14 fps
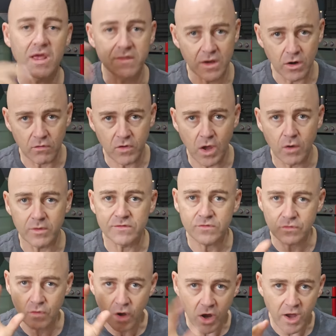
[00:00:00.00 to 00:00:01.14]
and then I'll go
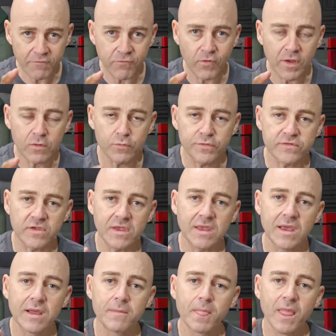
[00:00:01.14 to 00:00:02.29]
into high
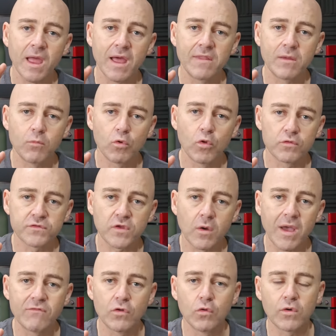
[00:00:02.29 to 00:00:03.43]
frequency, and then we'll also
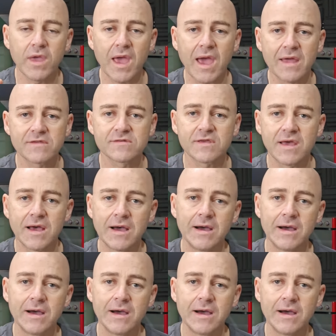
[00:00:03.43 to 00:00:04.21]
have a look at